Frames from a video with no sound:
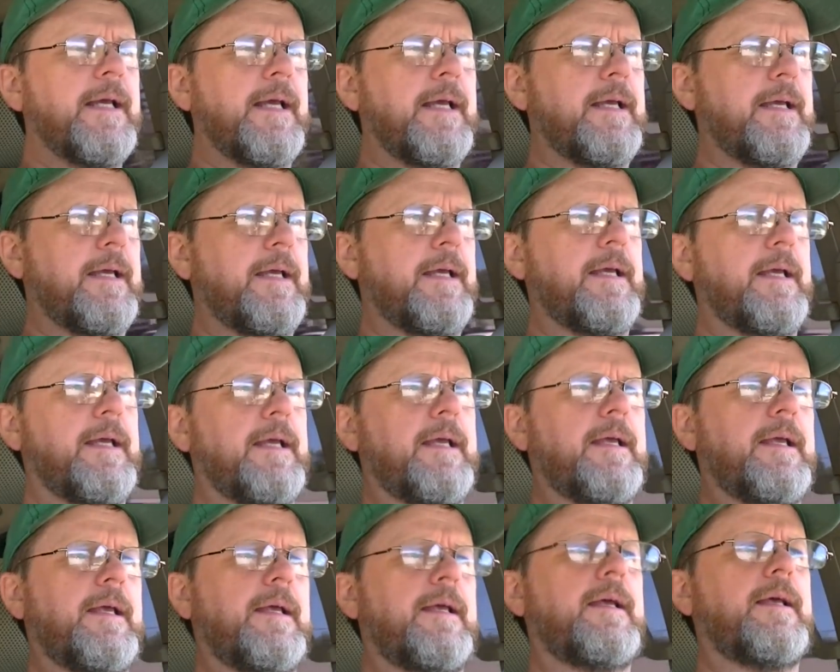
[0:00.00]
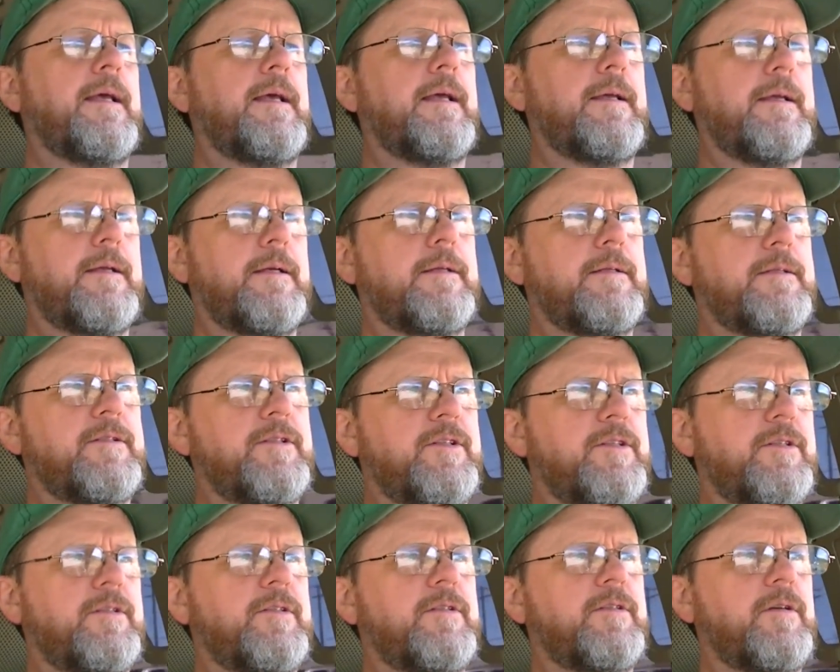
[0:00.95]
And
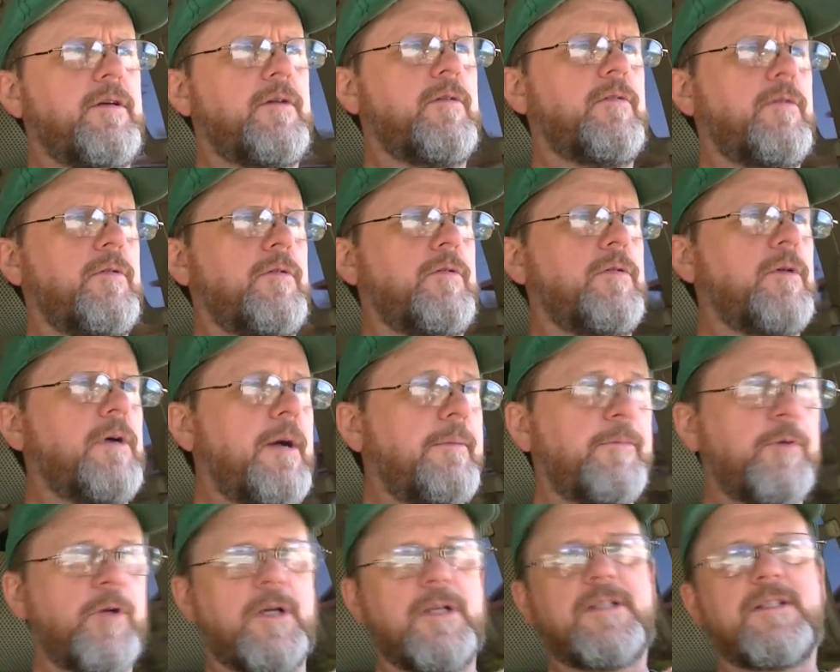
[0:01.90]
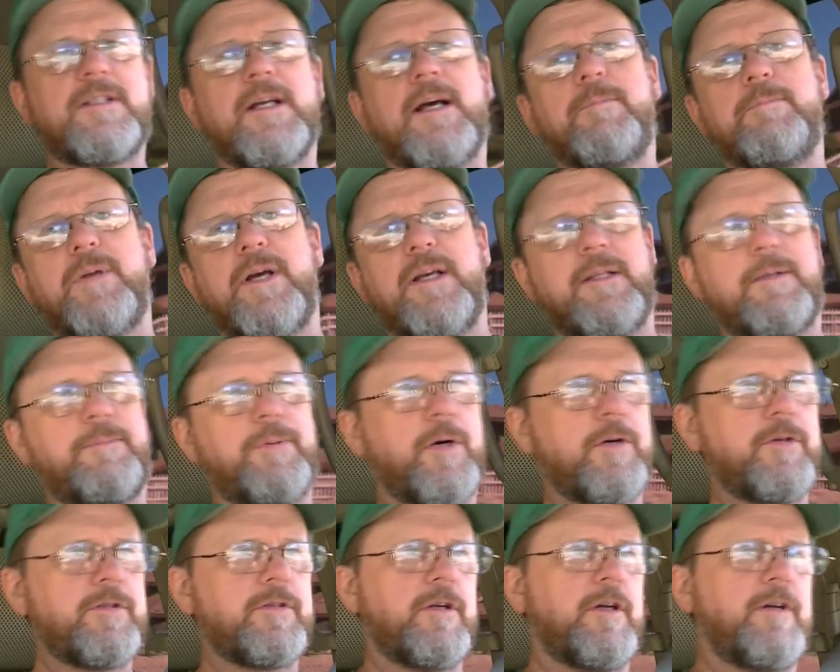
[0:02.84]
so I'm gonna stop by the
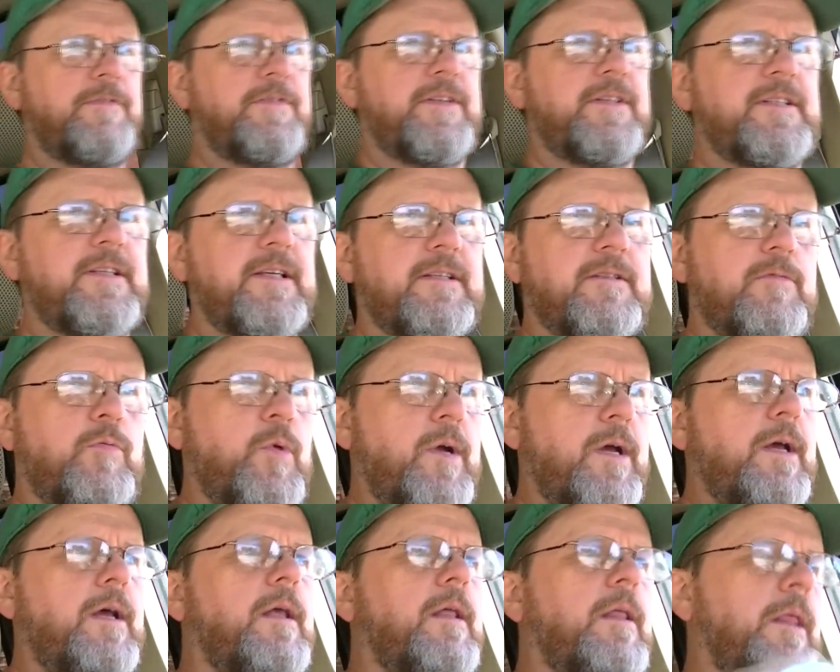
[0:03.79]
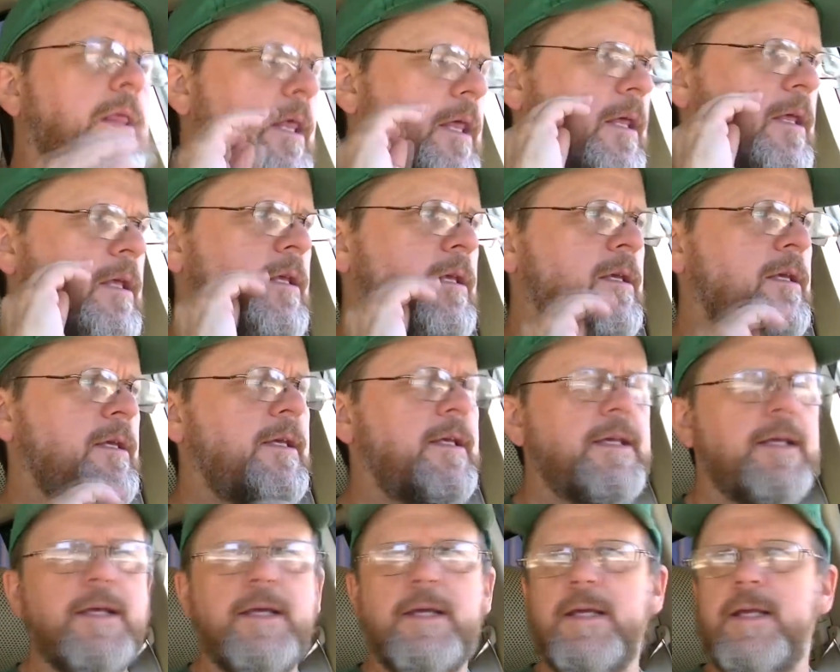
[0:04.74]
post office as well
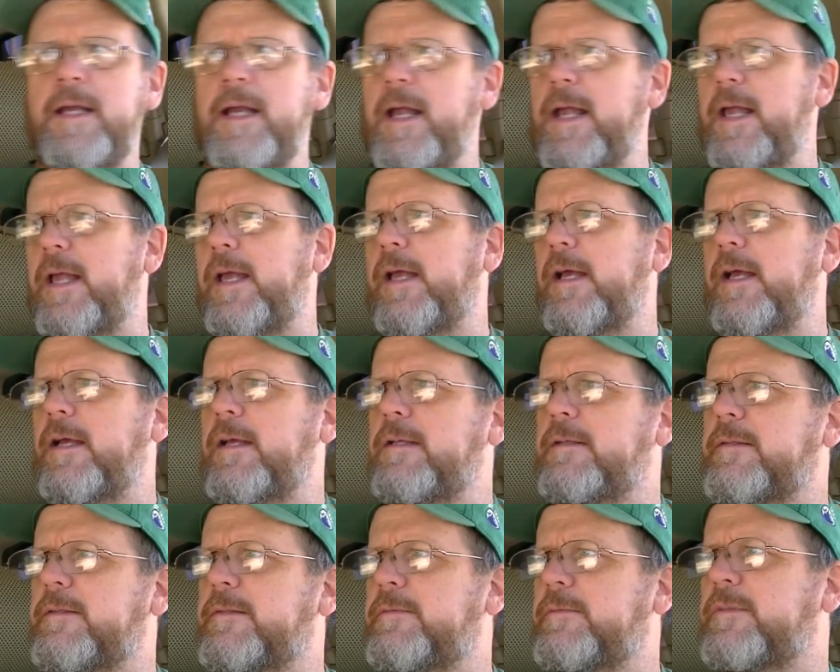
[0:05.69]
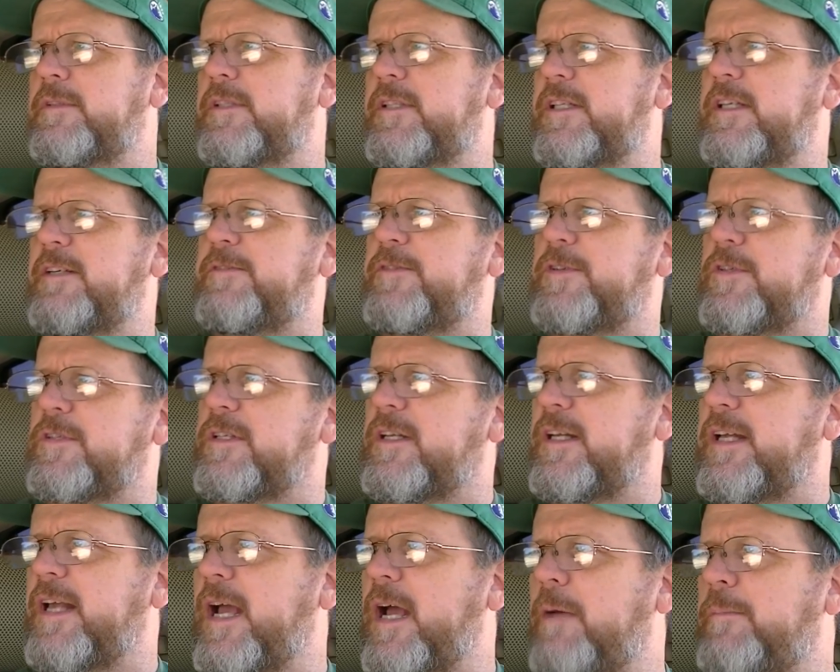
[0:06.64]
and see if there's
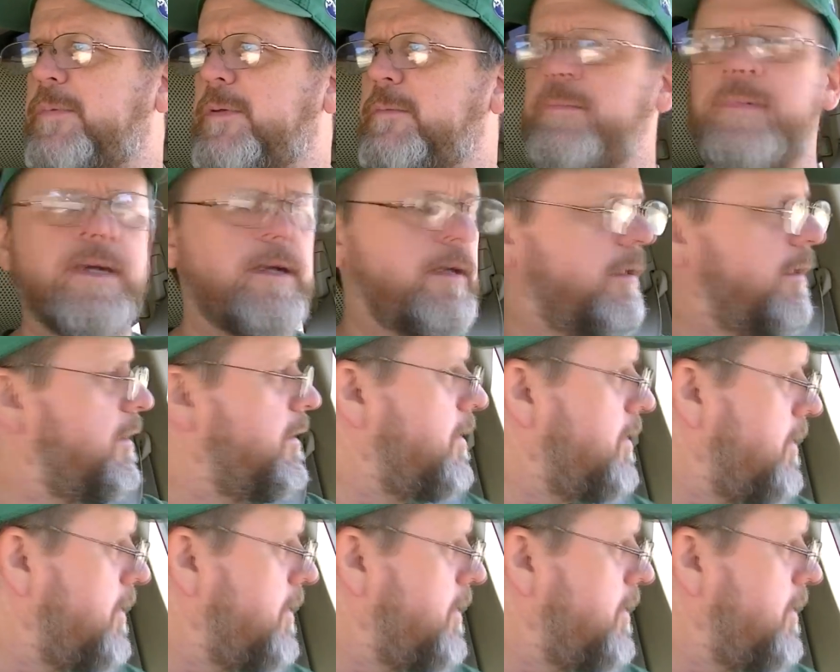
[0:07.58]
any Happy Mail